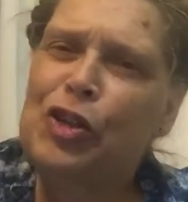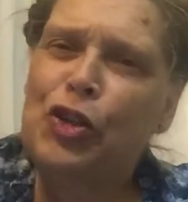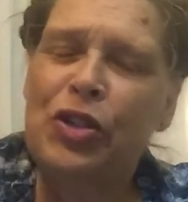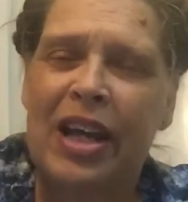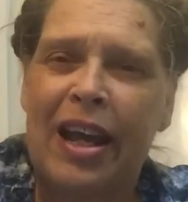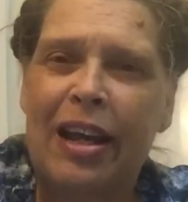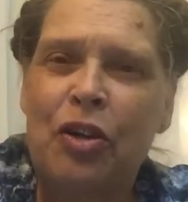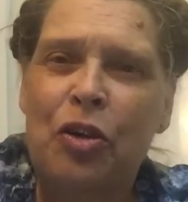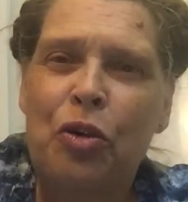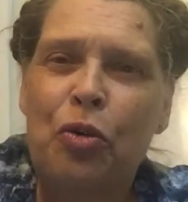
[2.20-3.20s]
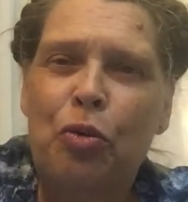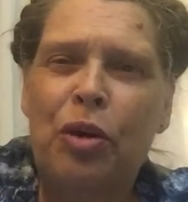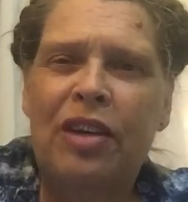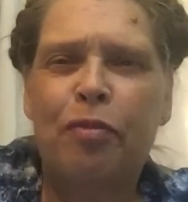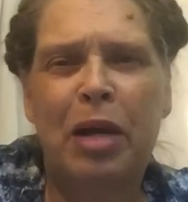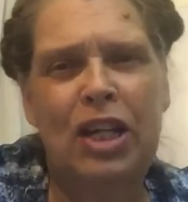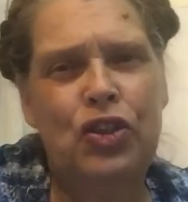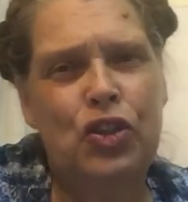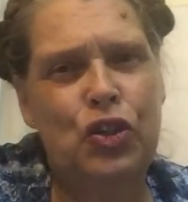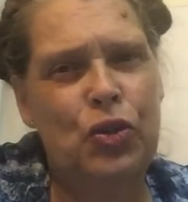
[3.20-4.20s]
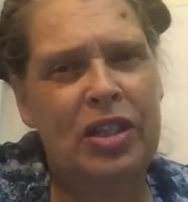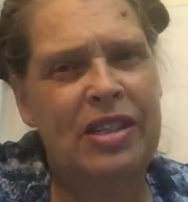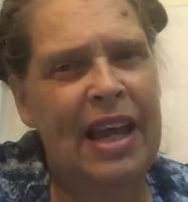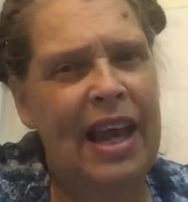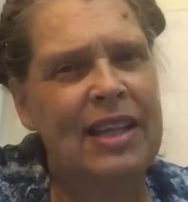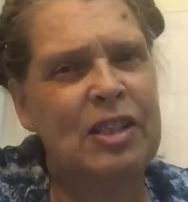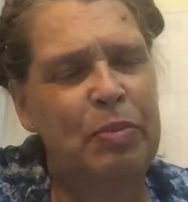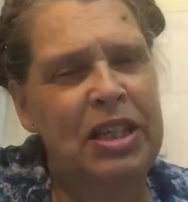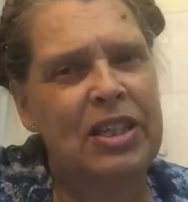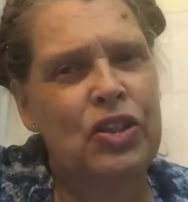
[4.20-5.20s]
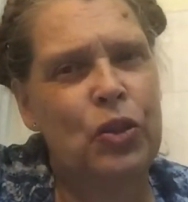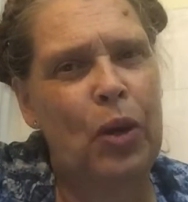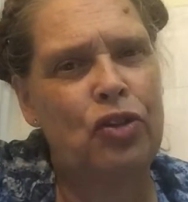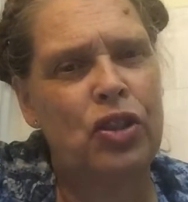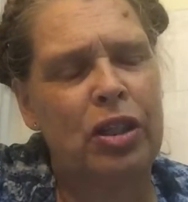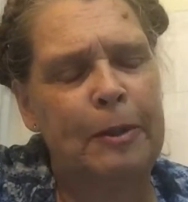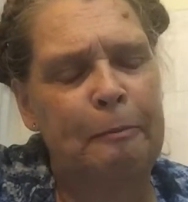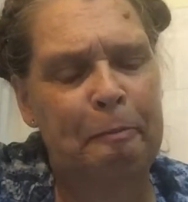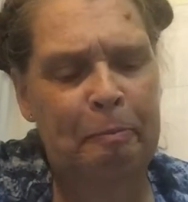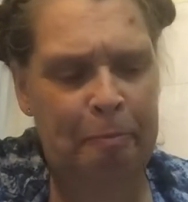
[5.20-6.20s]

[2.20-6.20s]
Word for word: Yesterday, one of my students asked me this question.